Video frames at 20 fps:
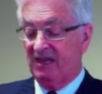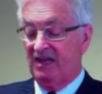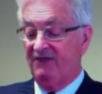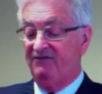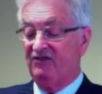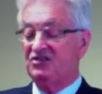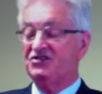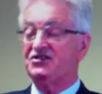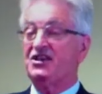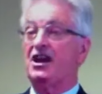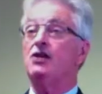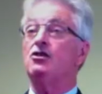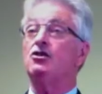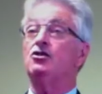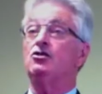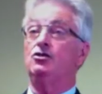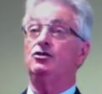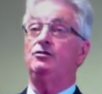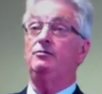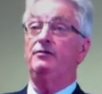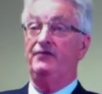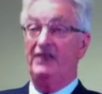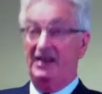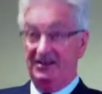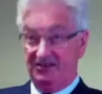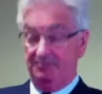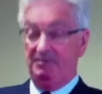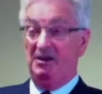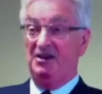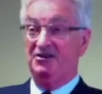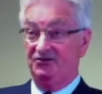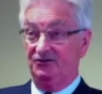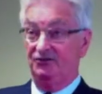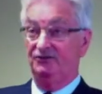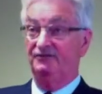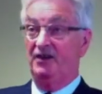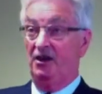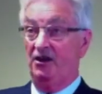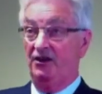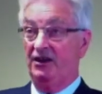If it's so good, that's
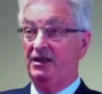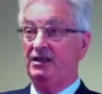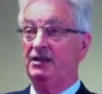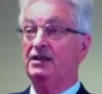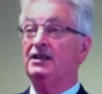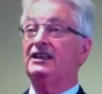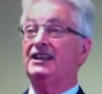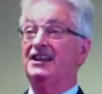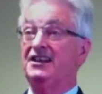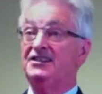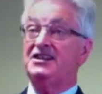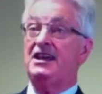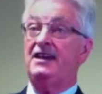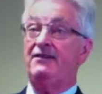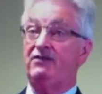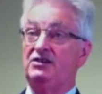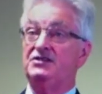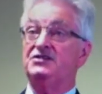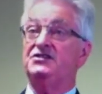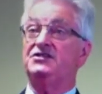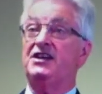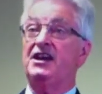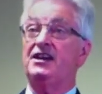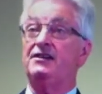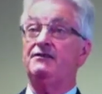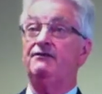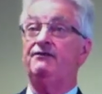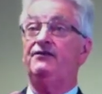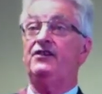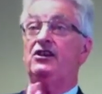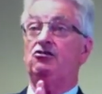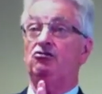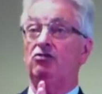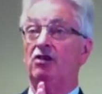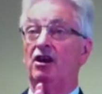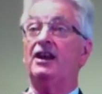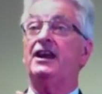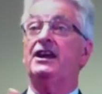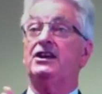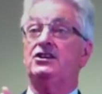postal voting, let's have it in state and
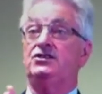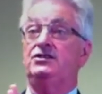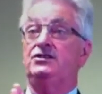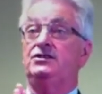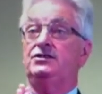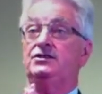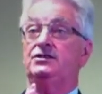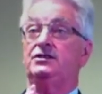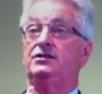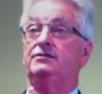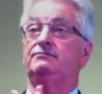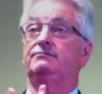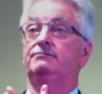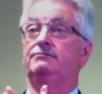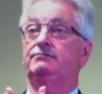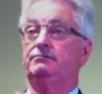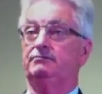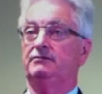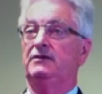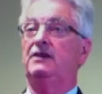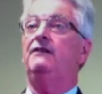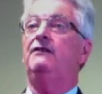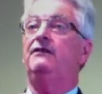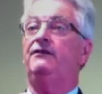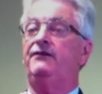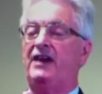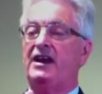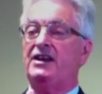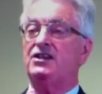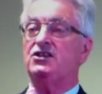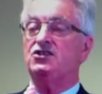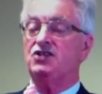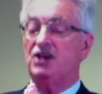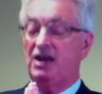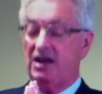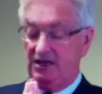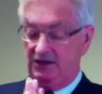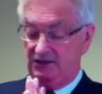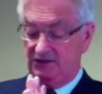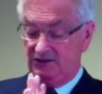federal elections. Fat
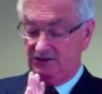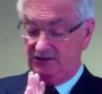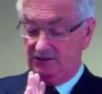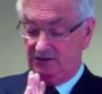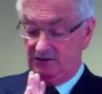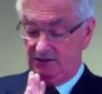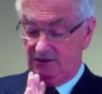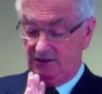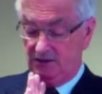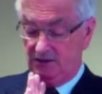chance.